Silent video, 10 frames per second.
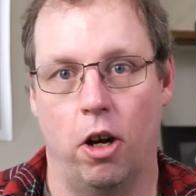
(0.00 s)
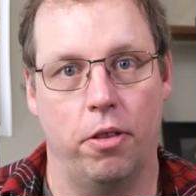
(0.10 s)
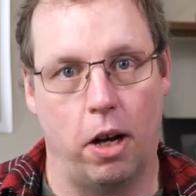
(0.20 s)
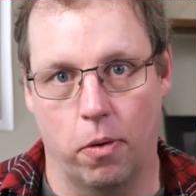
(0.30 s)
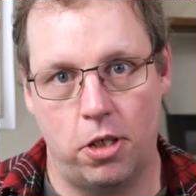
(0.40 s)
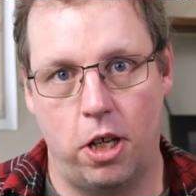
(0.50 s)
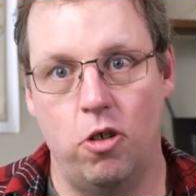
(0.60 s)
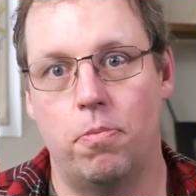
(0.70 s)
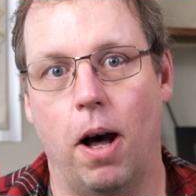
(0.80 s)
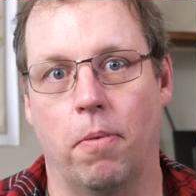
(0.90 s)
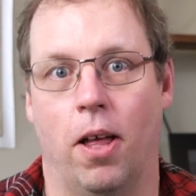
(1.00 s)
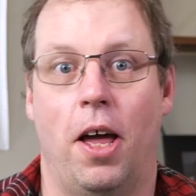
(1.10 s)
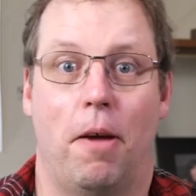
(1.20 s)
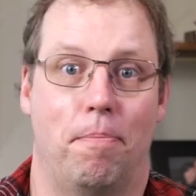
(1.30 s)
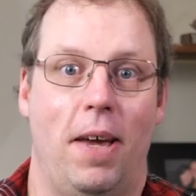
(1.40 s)
There was a huge bubble.
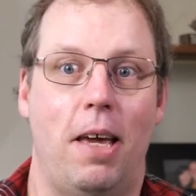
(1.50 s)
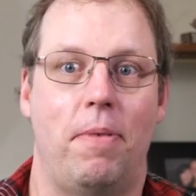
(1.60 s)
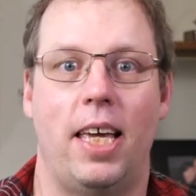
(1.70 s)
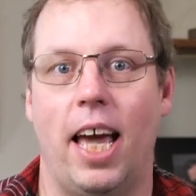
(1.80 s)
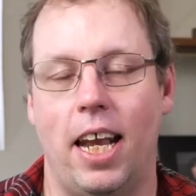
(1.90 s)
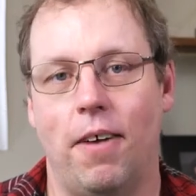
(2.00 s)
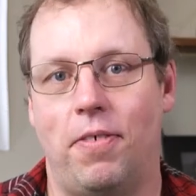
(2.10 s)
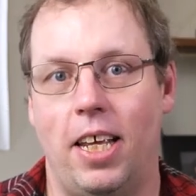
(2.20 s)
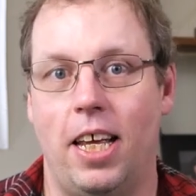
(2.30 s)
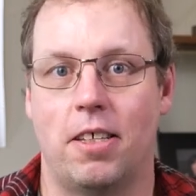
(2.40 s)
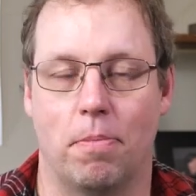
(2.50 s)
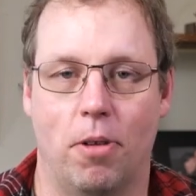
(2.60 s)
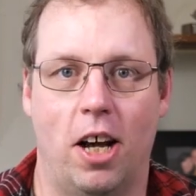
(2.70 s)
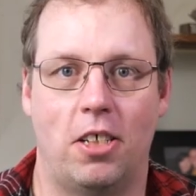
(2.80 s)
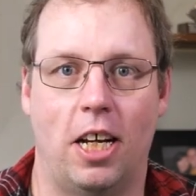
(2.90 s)
Maybe NFTs and
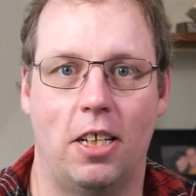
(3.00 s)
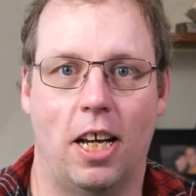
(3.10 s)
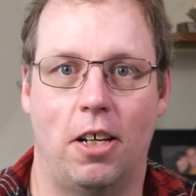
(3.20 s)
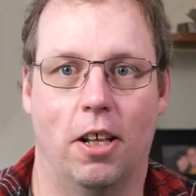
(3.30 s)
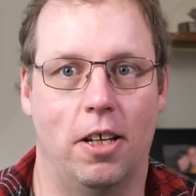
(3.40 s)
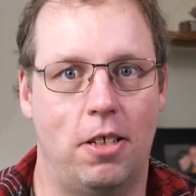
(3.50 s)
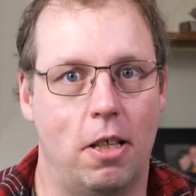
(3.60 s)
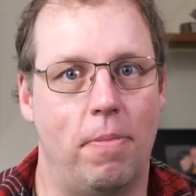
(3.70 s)
blockchain technology,